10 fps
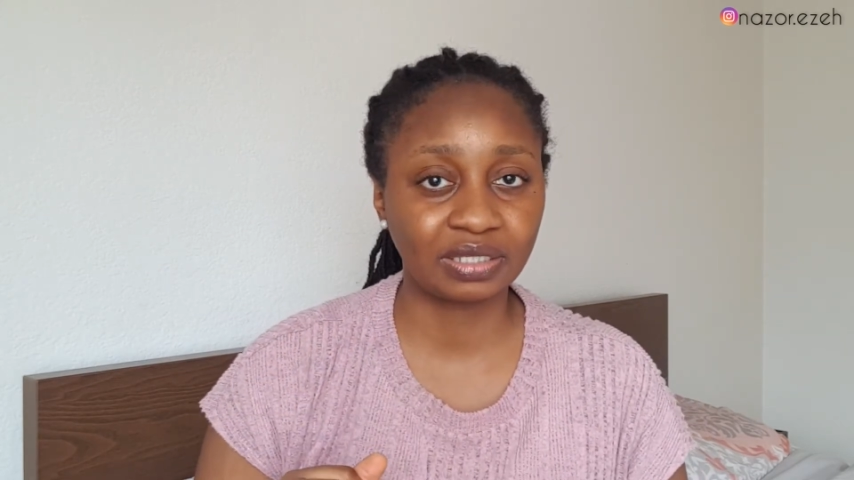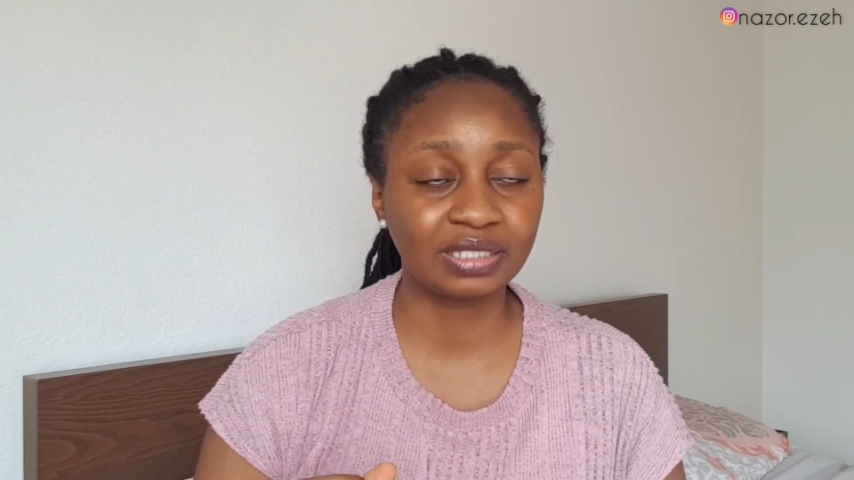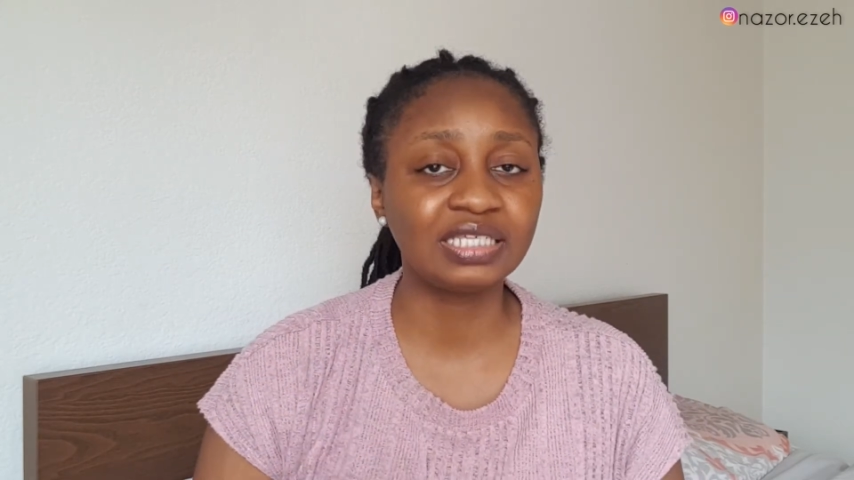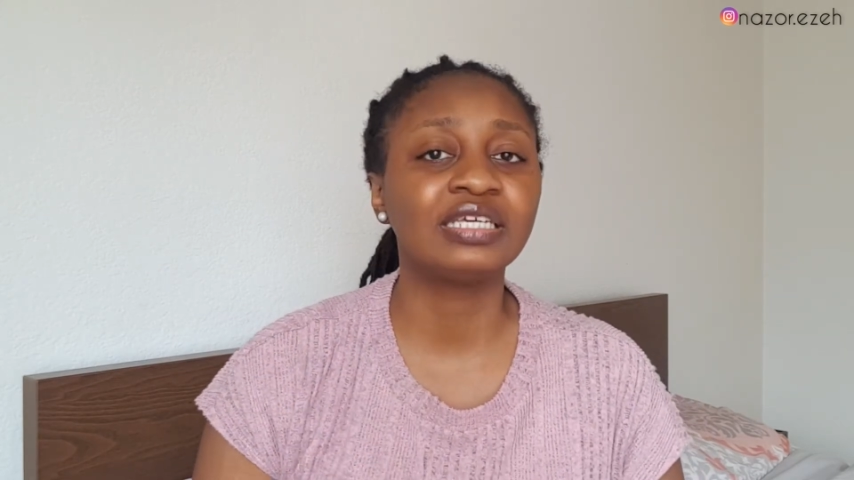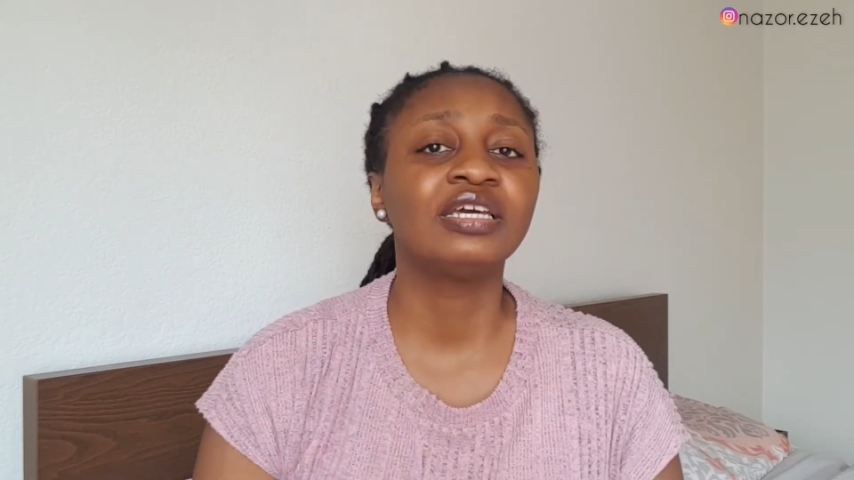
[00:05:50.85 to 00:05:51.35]

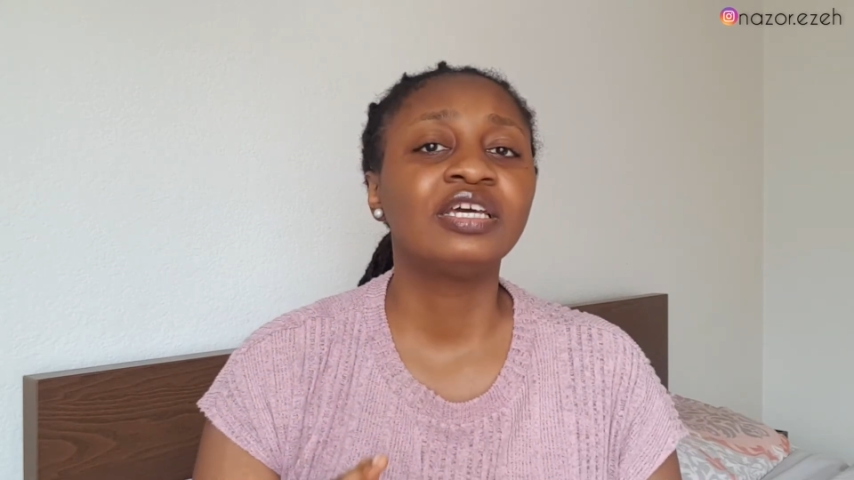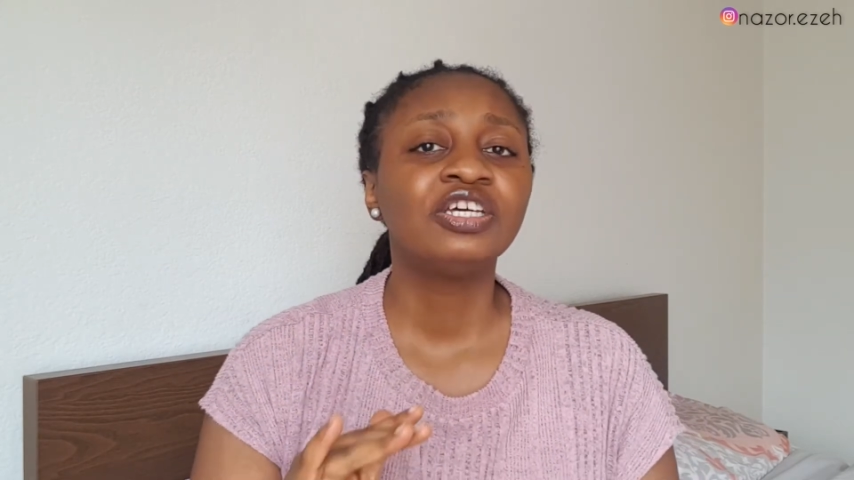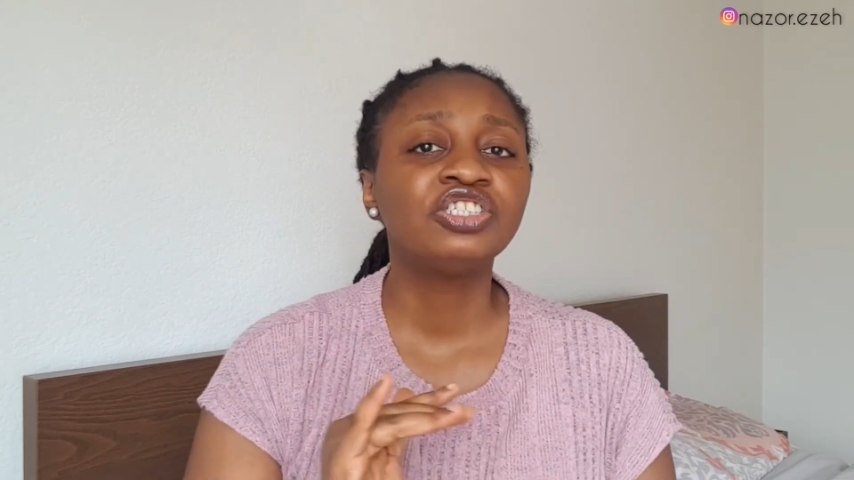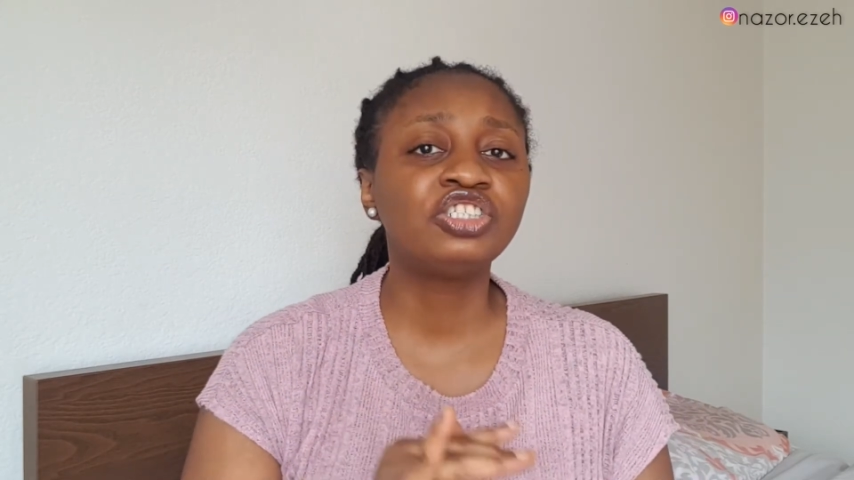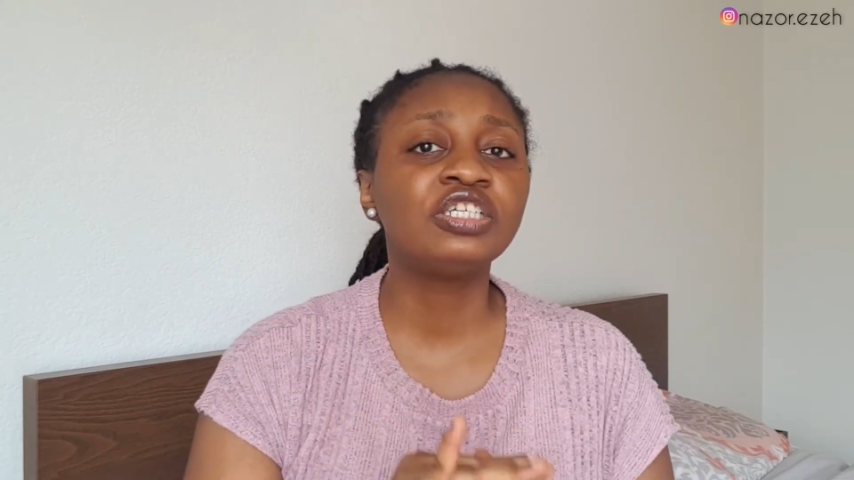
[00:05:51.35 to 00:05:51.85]
See,
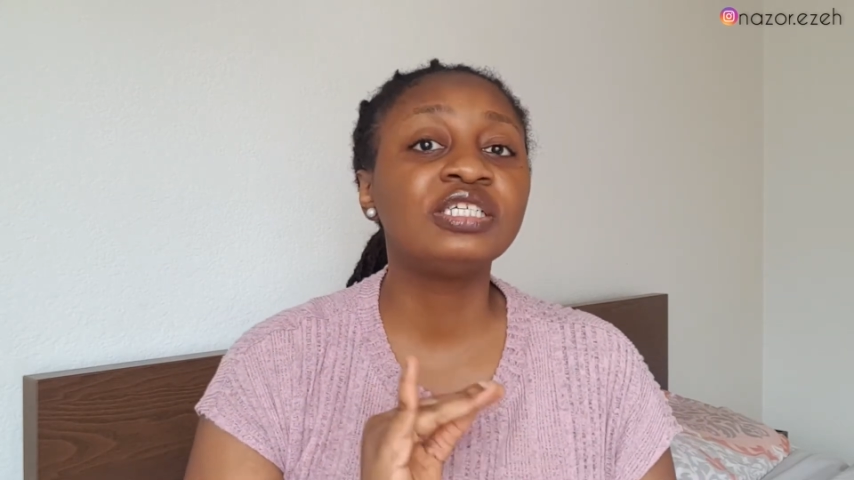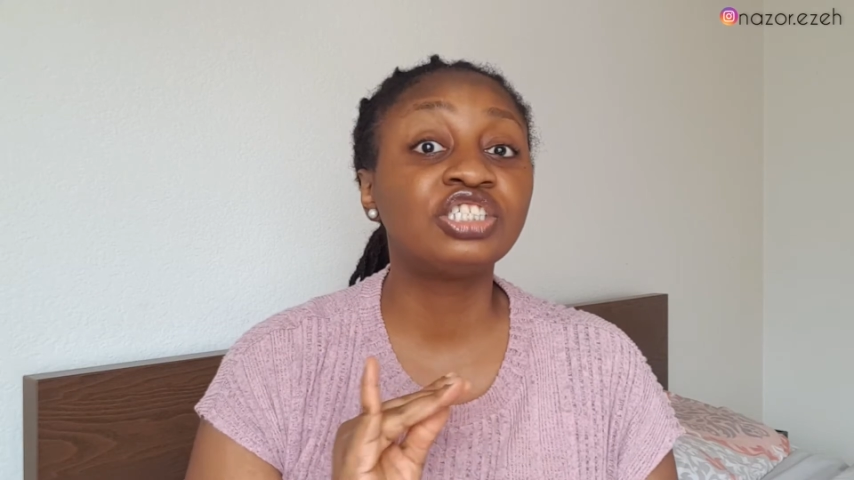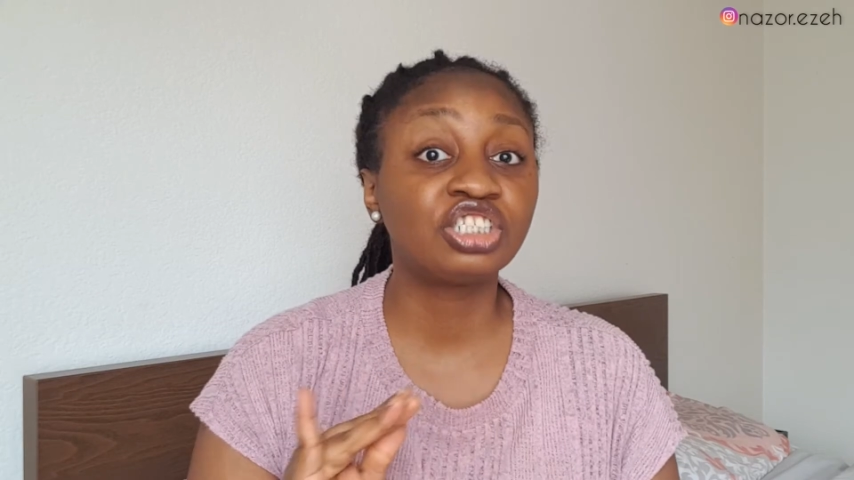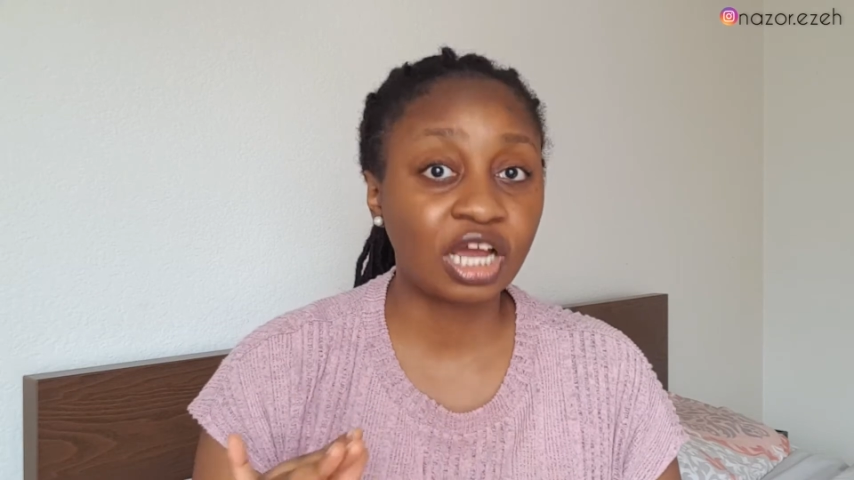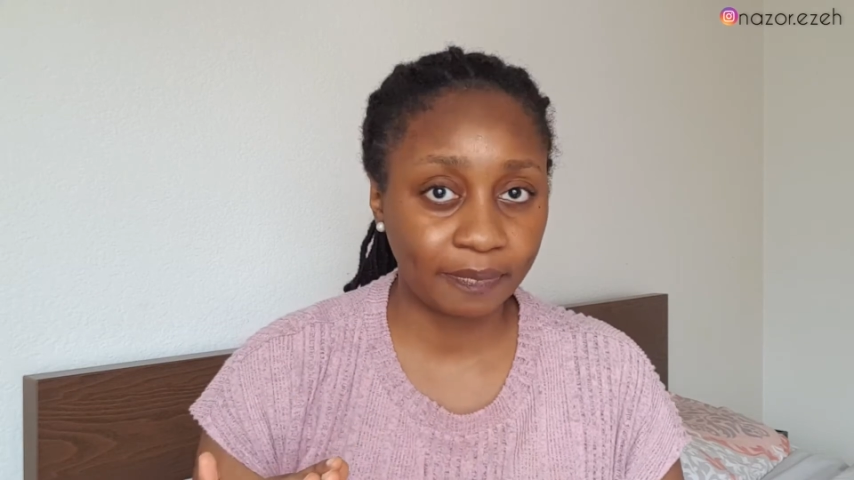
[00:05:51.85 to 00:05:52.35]
she is
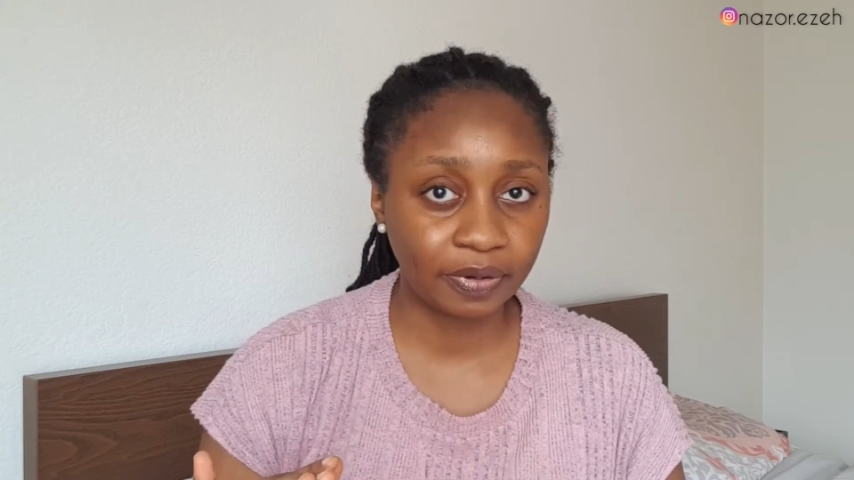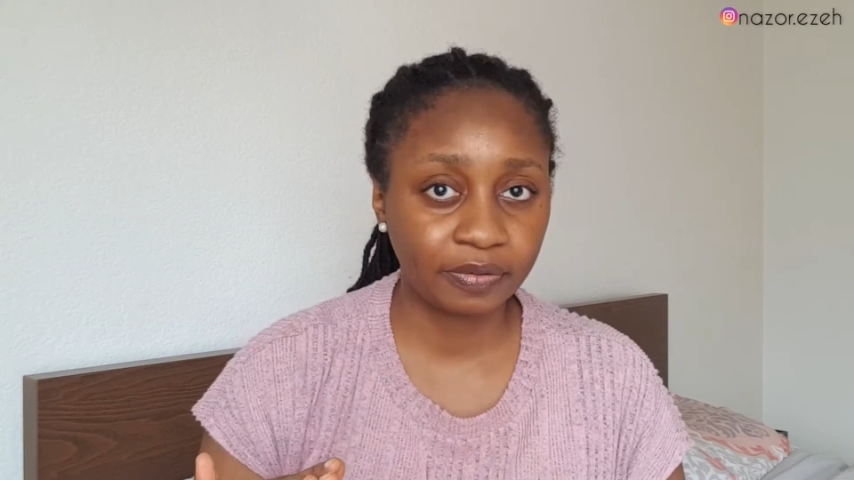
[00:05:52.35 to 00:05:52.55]
sharp.